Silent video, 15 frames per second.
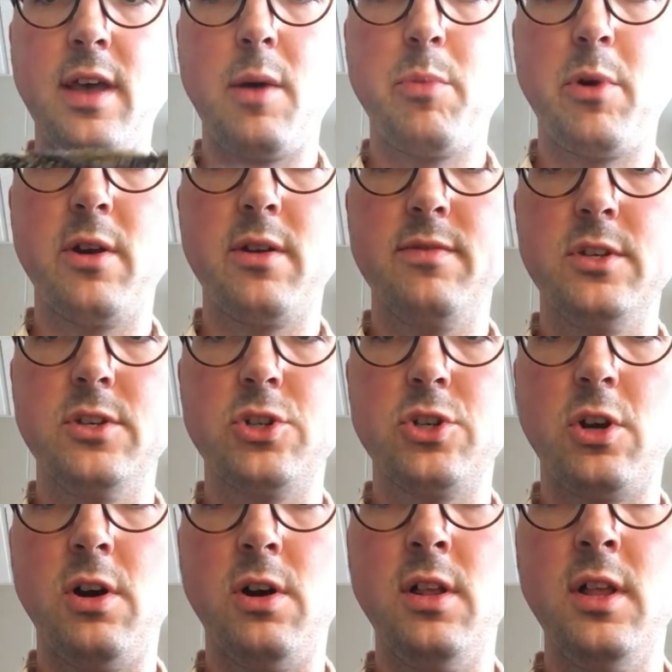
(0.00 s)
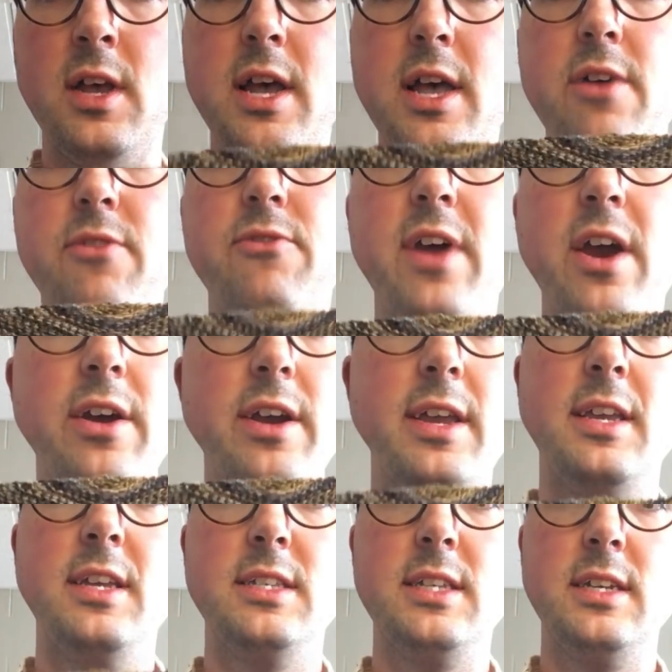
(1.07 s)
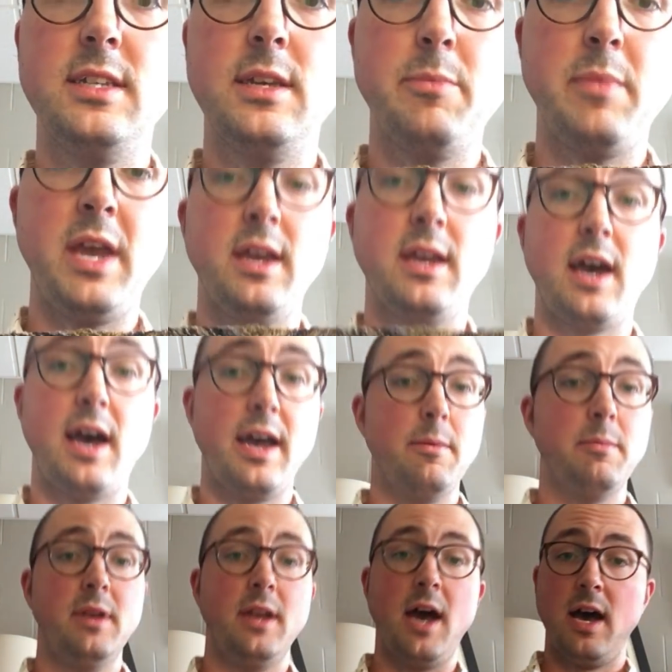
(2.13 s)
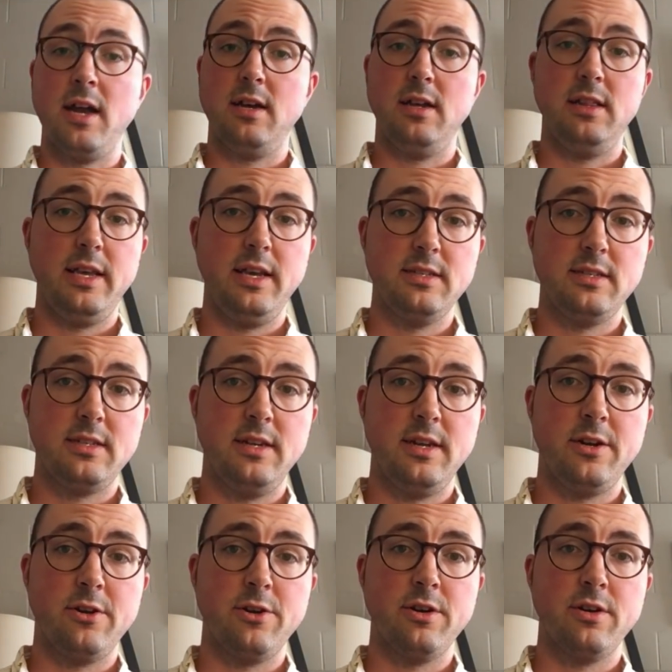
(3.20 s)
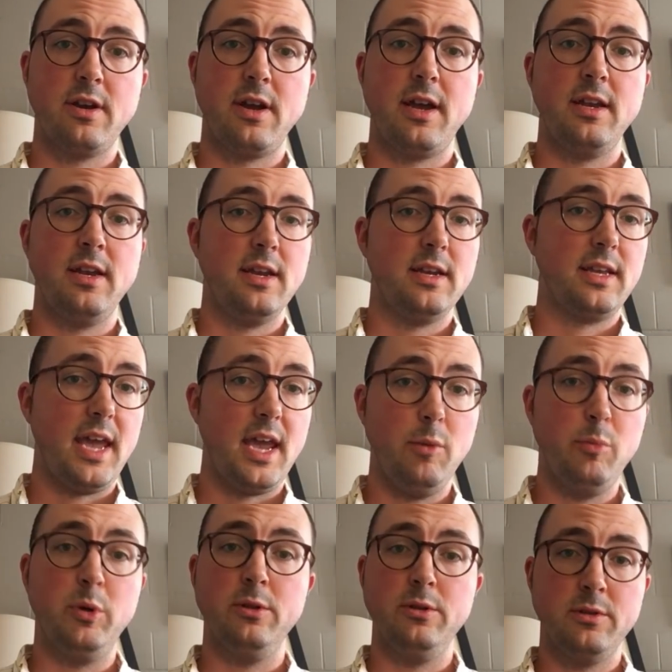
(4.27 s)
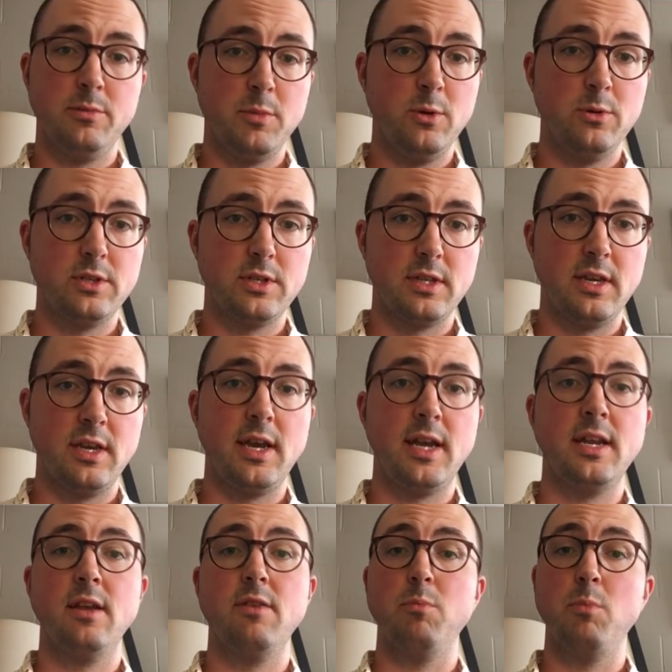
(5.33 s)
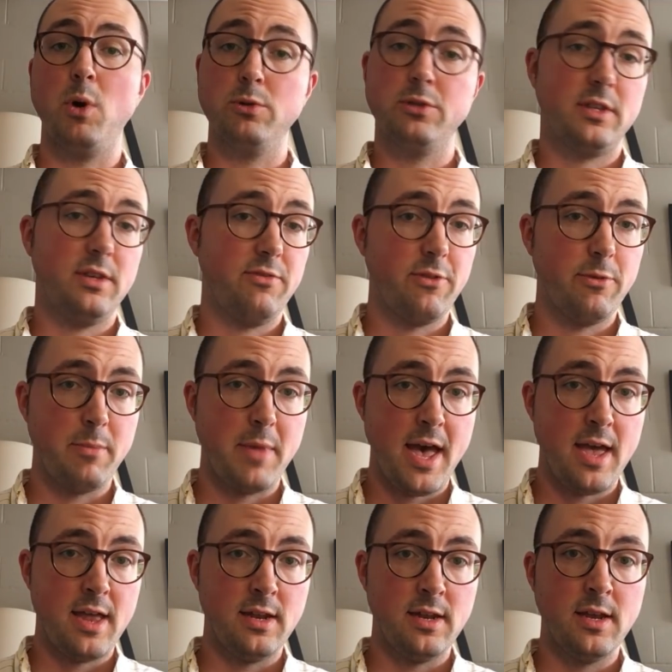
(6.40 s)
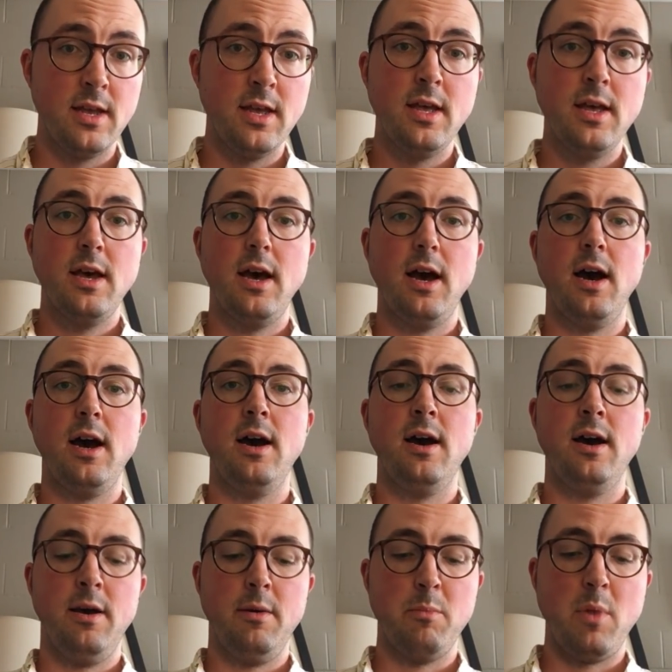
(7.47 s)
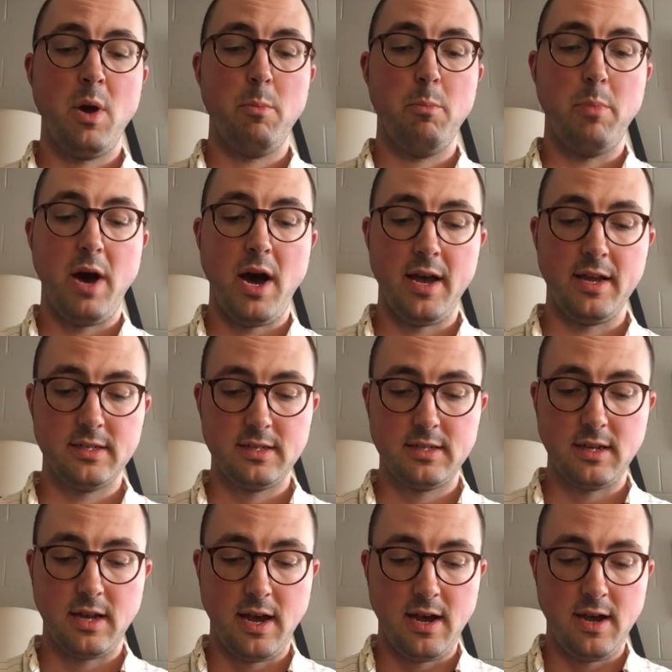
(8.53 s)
that part of the shawl. Very easy to make. I am not a lace knitter. I knit cables mostly. I knit mostly for men, but